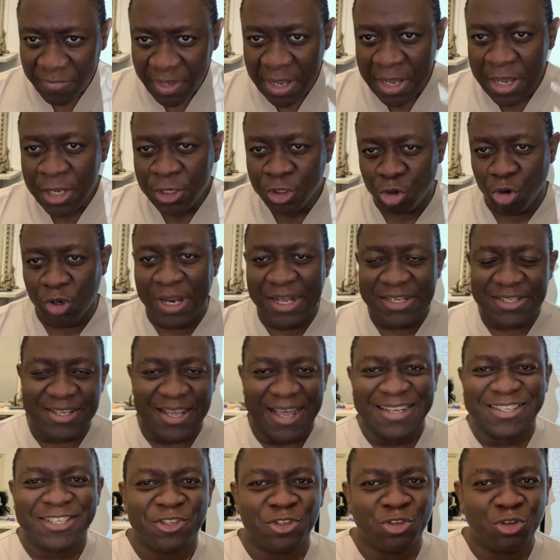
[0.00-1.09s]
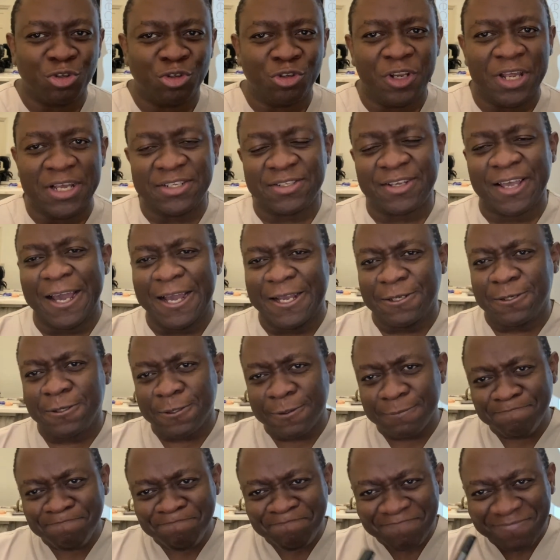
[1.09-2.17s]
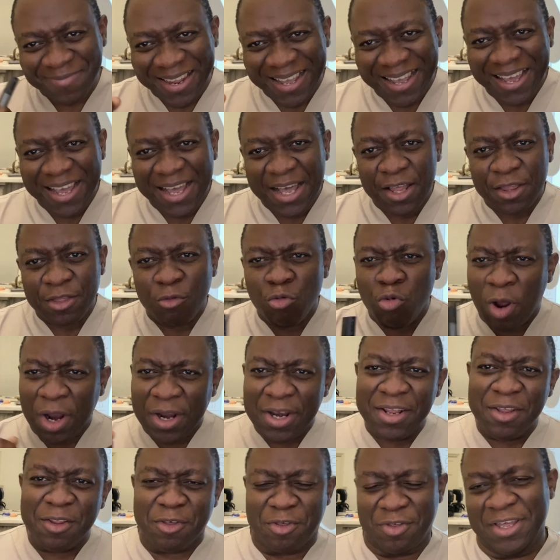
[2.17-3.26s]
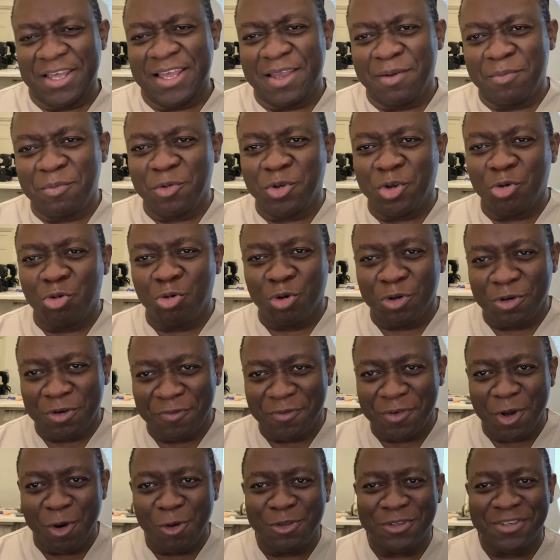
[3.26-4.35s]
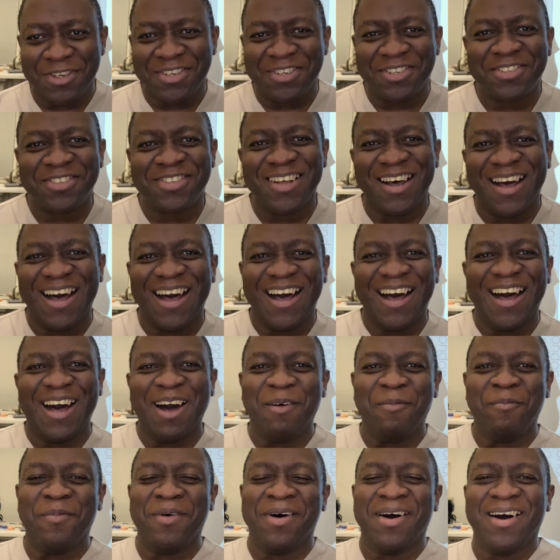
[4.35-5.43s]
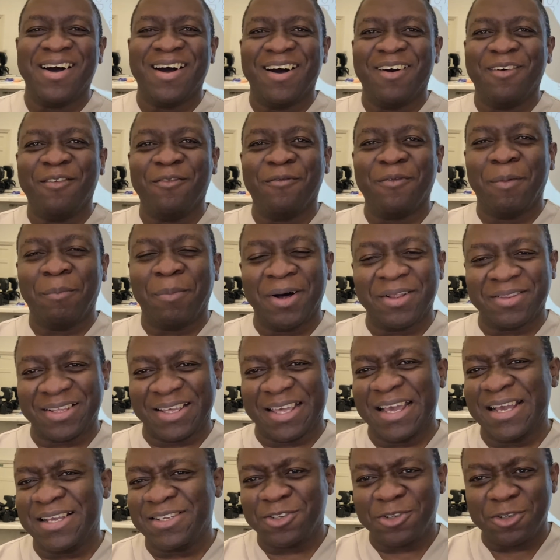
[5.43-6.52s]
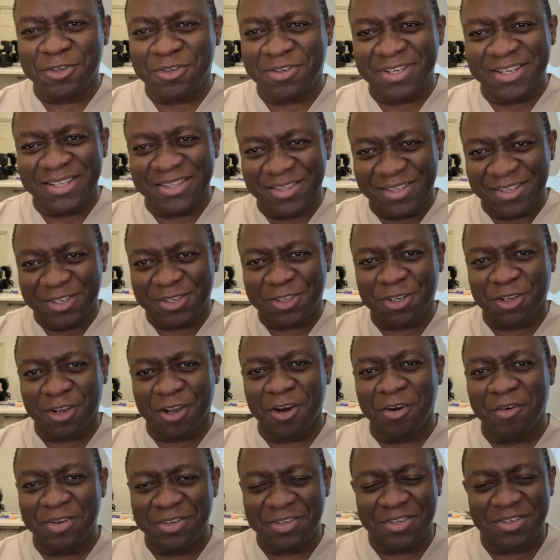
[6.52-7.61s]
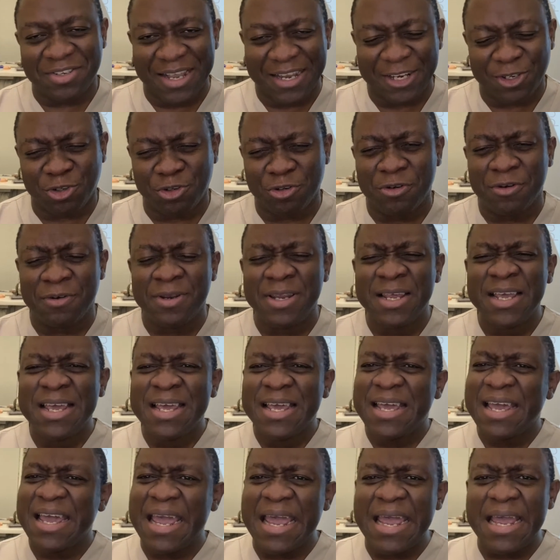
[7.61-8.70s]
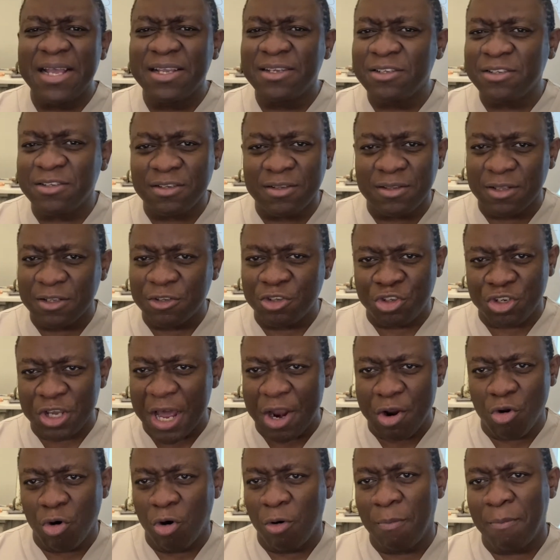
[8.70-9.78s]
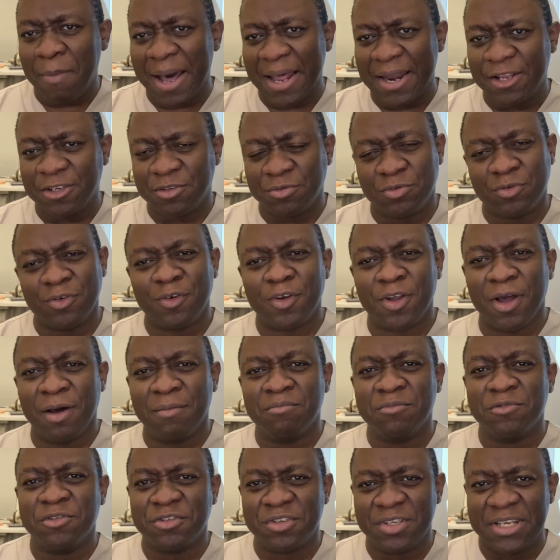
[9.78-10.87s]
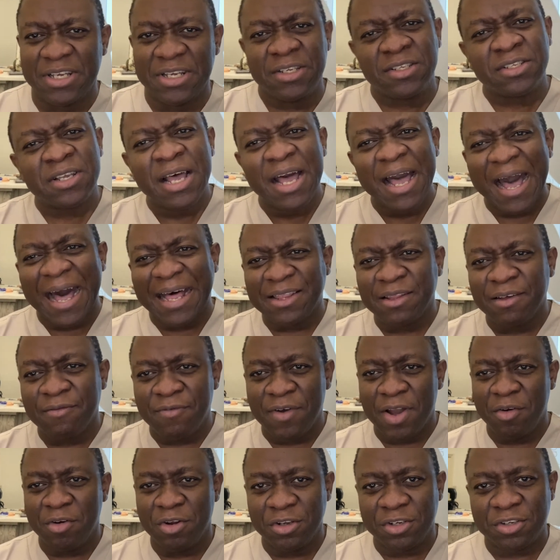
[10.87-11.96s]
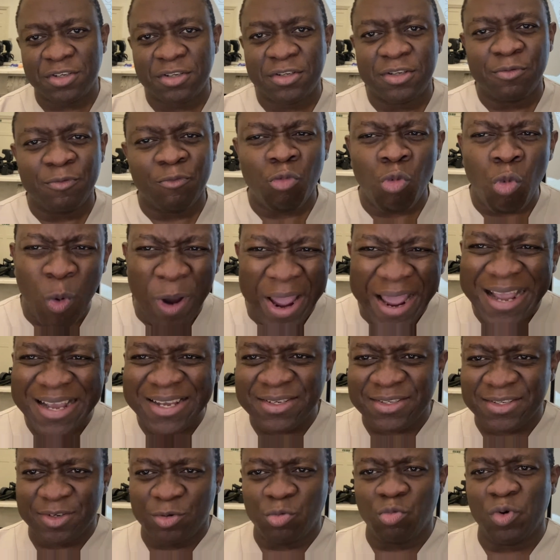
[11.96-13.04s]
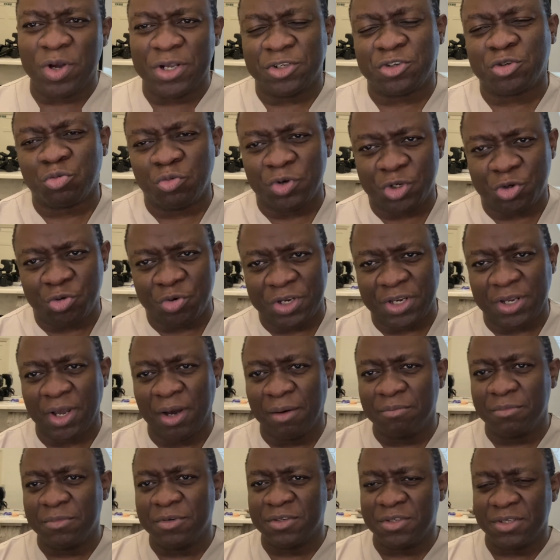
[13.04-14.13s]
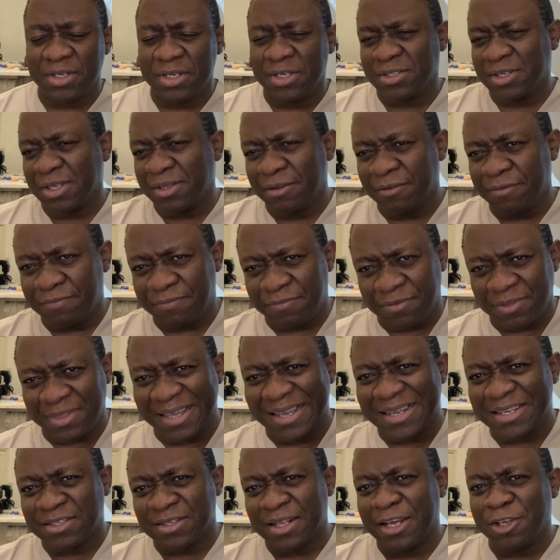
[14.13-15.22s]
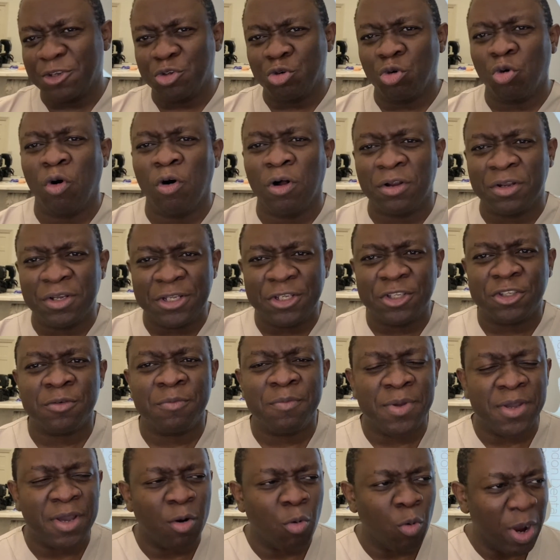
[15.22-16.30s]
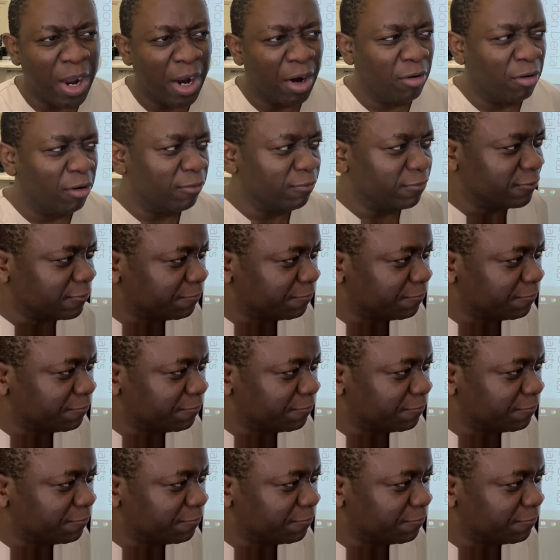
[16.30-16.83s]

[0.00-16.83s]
So let's get into today's case. The running theme you would have noticed about the cases in this current section is the general management of gum disease and the various ways in which we treat gum disease and the things that you all need to be aware of.